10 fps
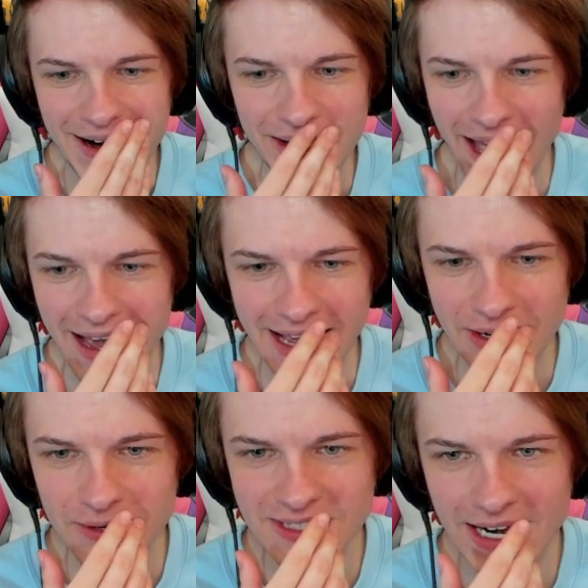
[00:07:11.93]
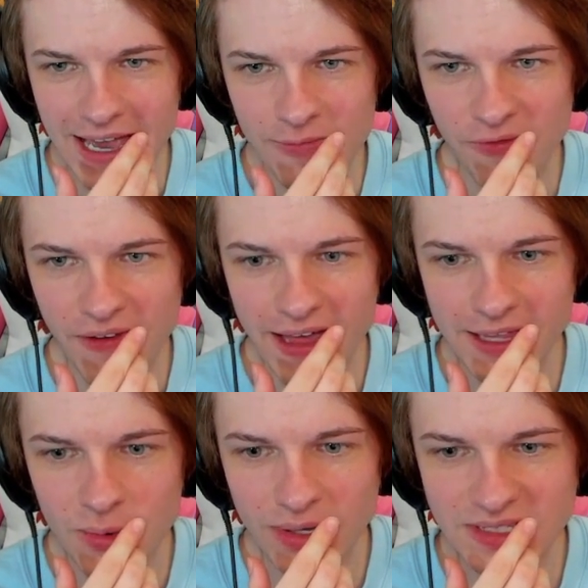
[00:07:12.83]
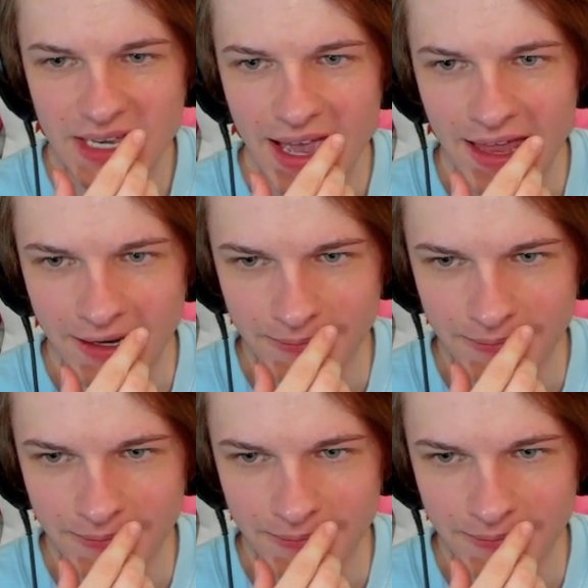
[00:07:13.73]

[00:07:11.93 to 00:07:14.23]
okay, I noticed that I am failing once again.